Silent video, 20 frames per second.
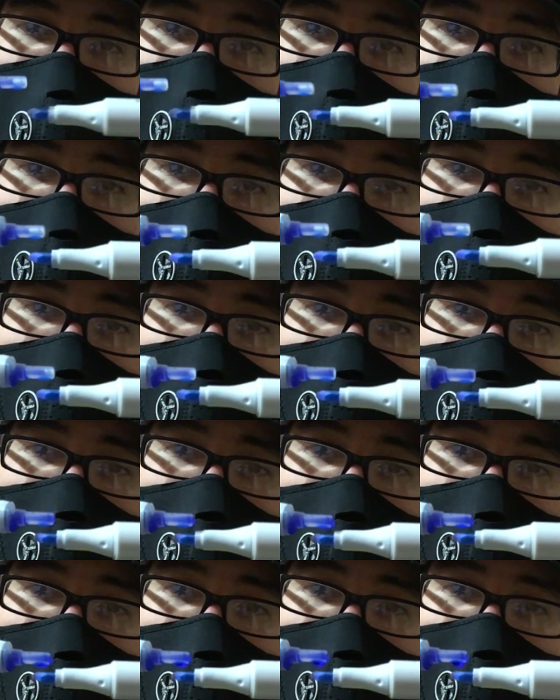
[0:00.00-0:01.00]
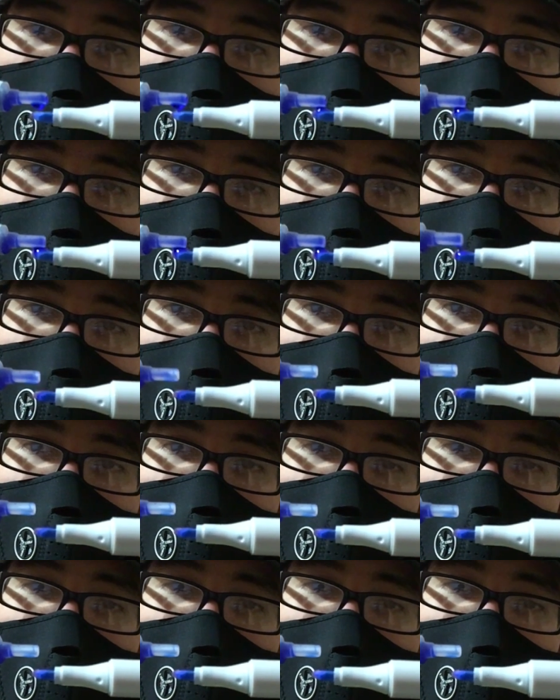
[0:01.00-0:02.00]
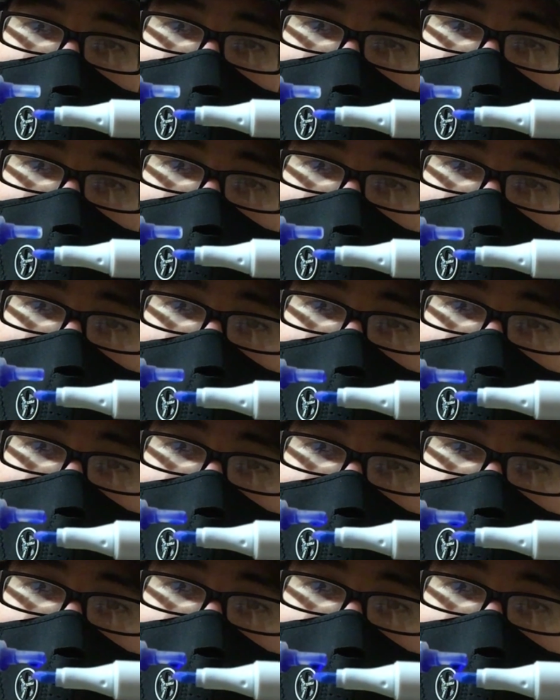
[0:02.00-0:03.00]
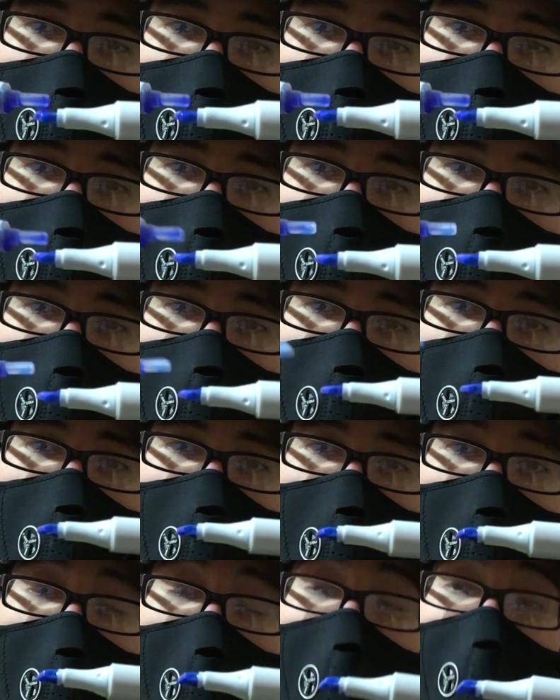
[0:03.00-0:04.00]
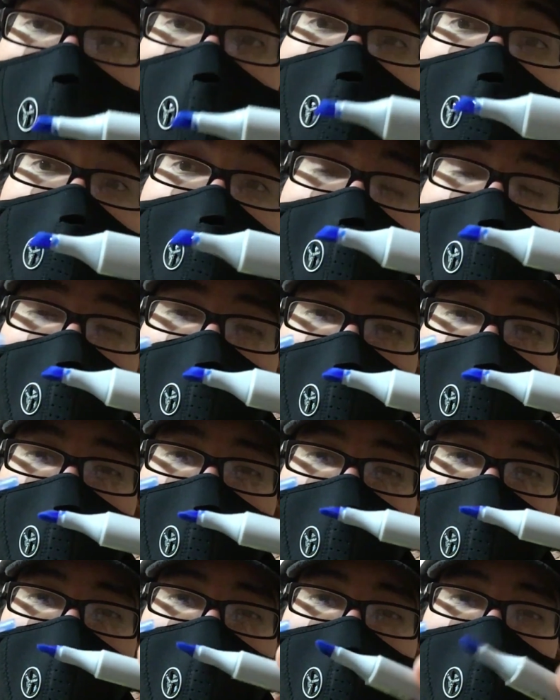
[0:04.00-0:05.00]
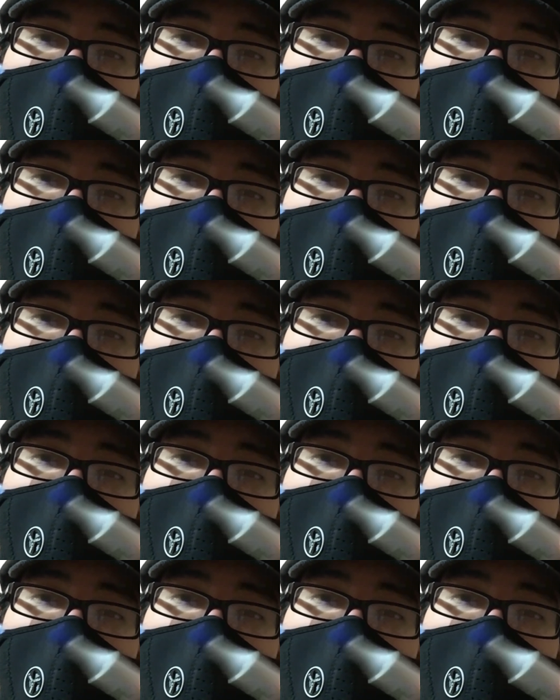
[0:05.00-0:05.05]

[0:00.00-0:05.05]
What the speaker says: So it's looking pretty good. Oh yeah, another